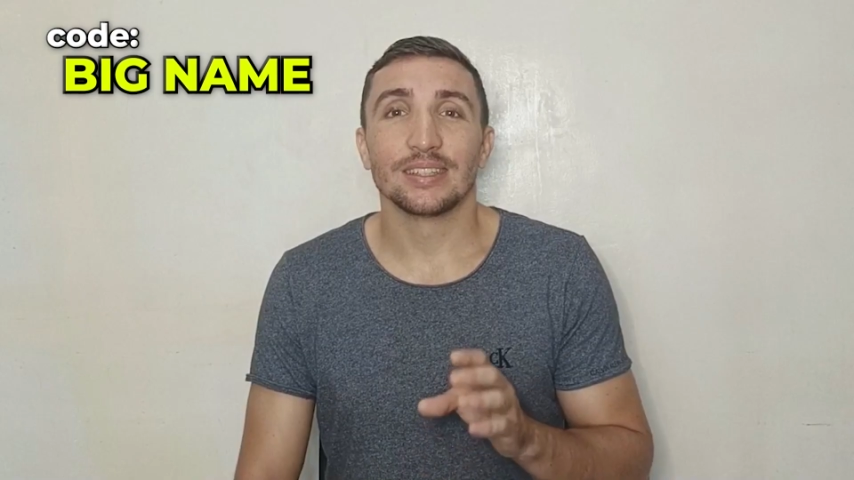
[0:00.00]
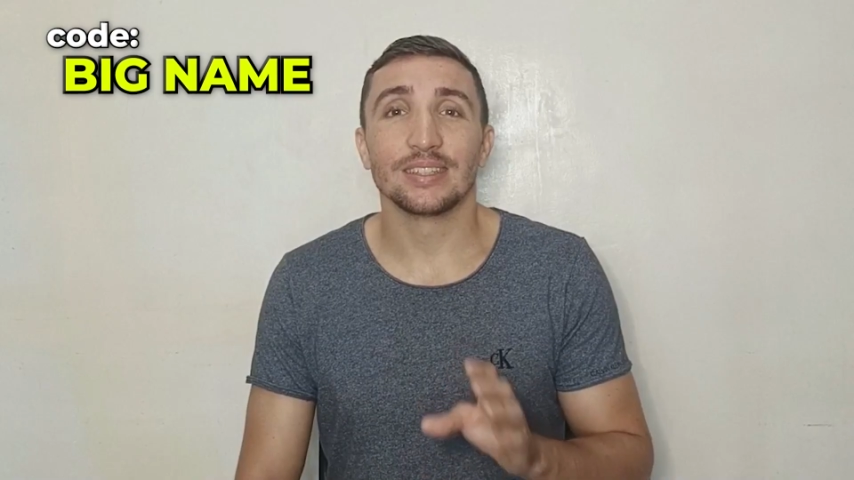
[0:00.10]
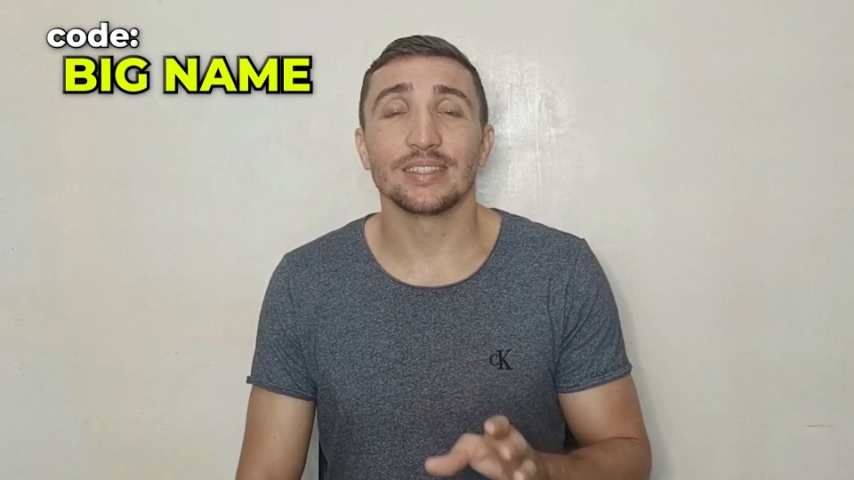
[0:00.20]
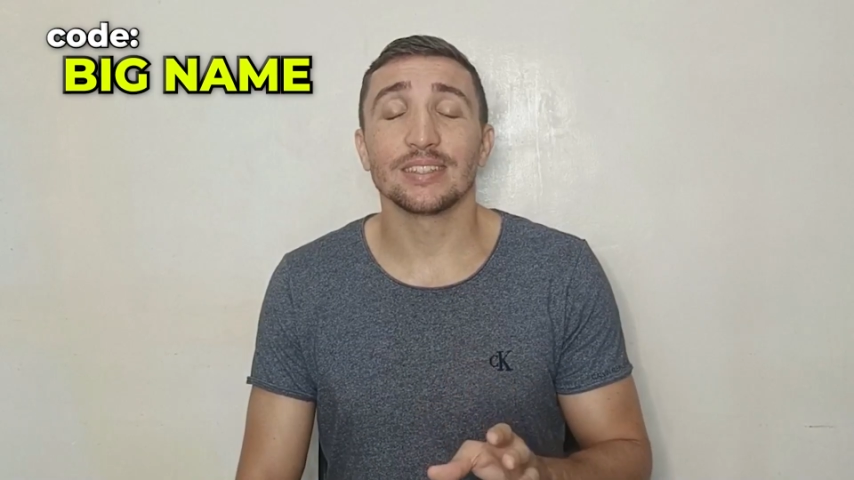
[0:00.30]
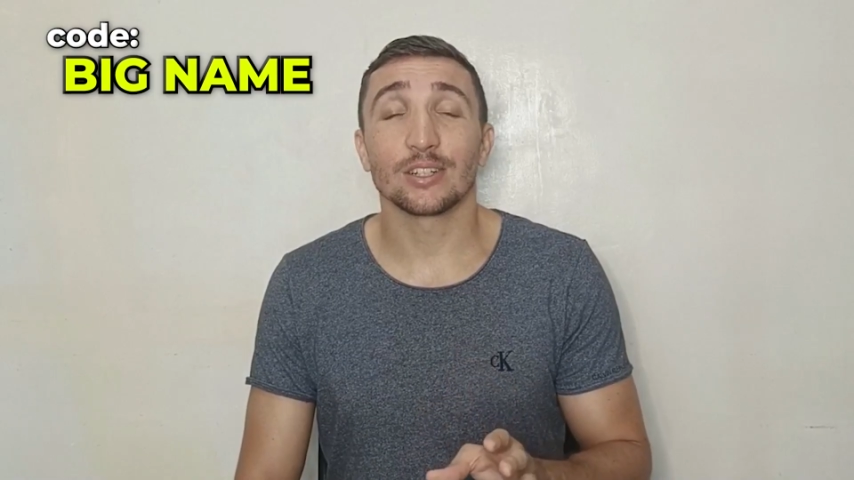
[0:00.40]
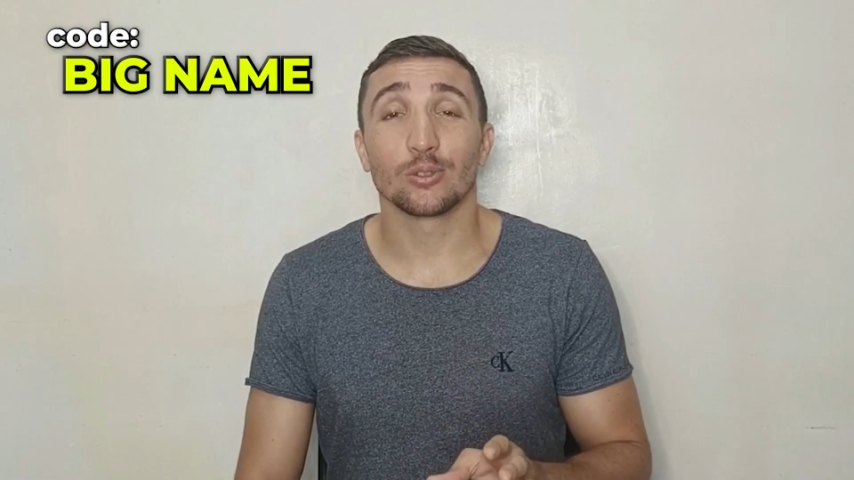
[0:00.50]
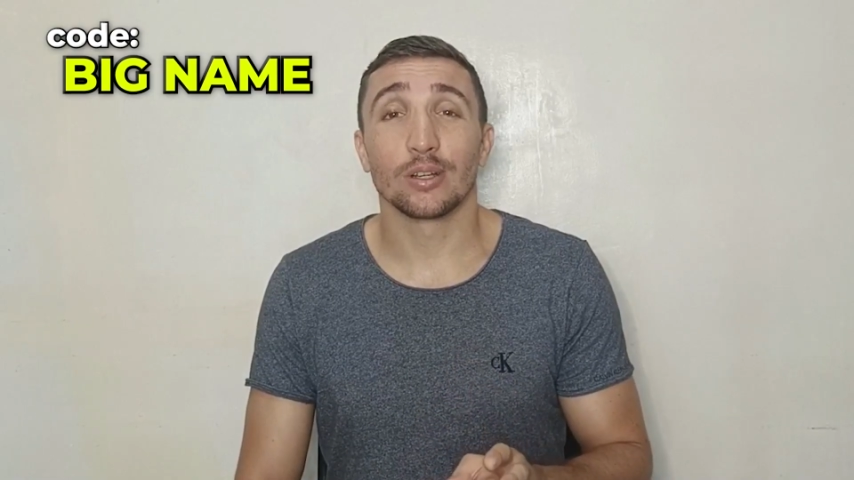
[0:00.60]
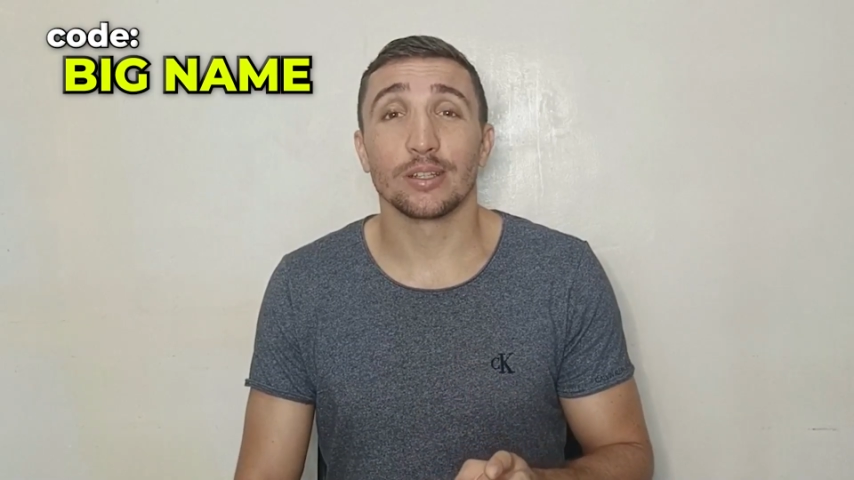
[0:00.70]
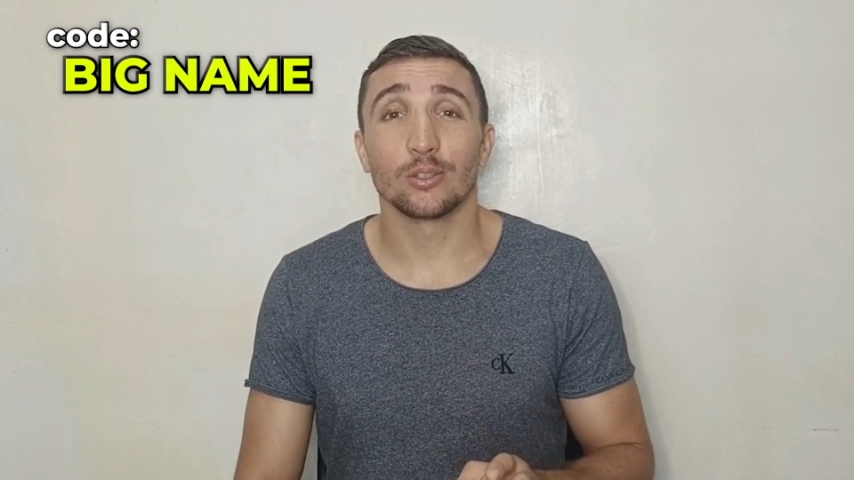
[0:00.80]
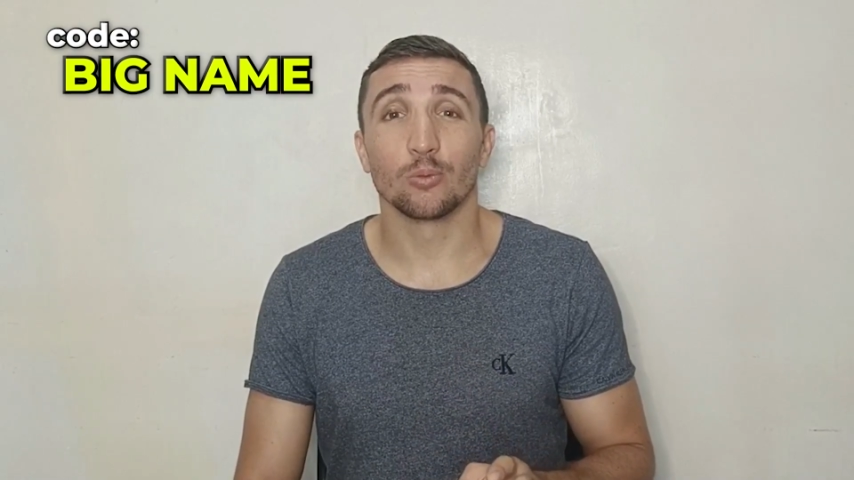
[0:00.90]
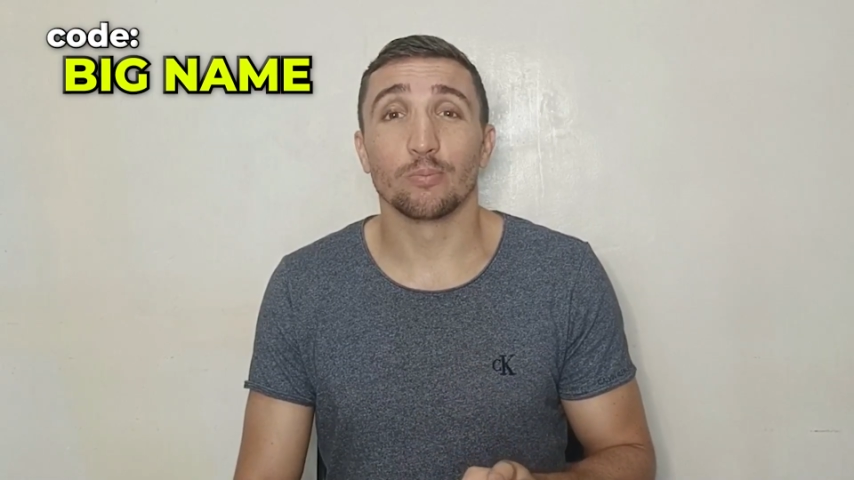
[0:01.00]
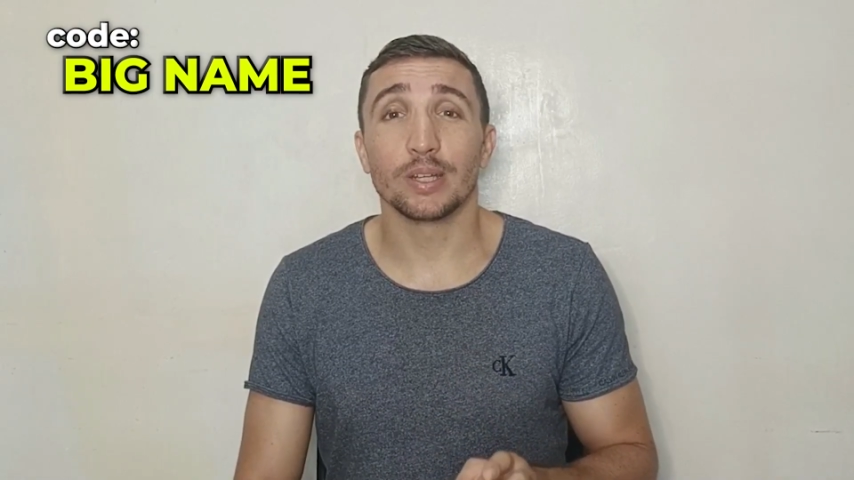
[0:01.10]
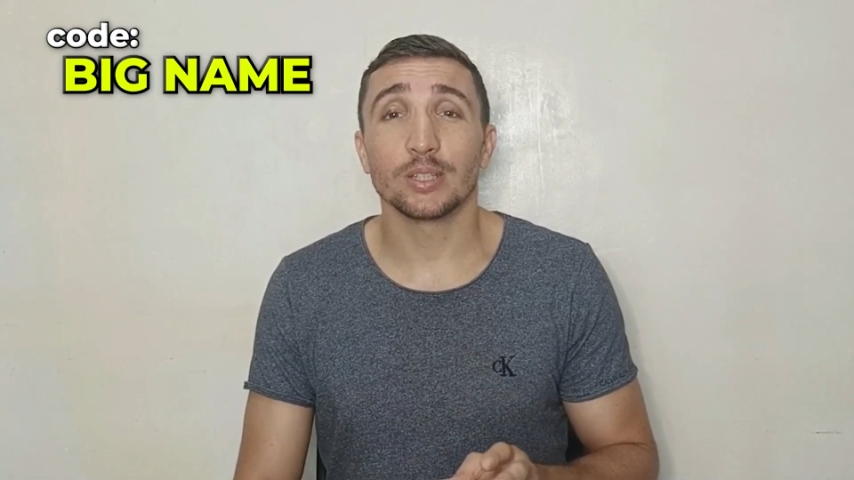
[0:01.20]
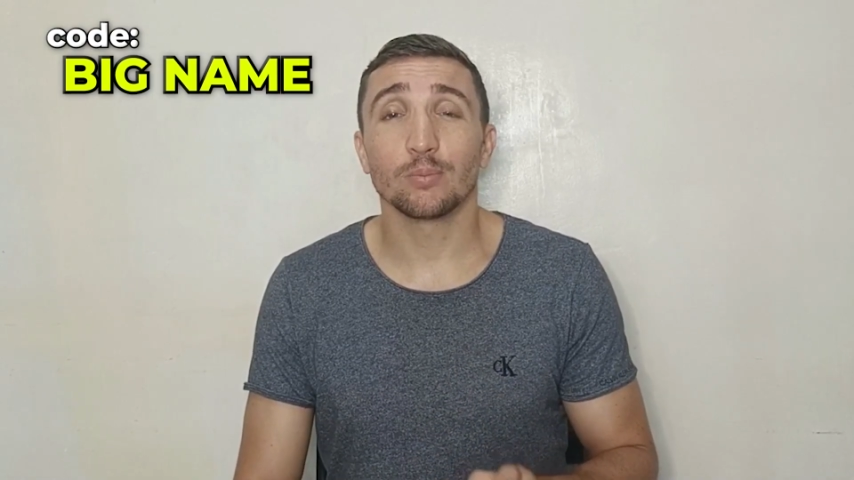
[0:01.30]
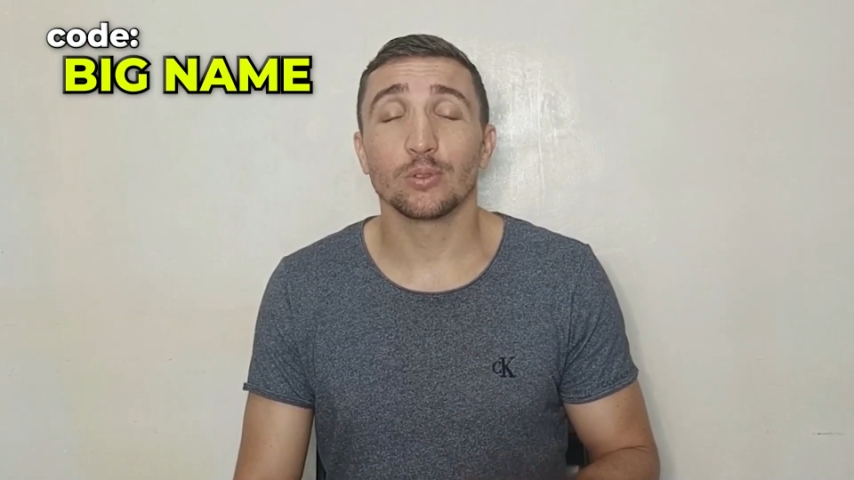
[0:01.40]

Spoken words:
This is actually the best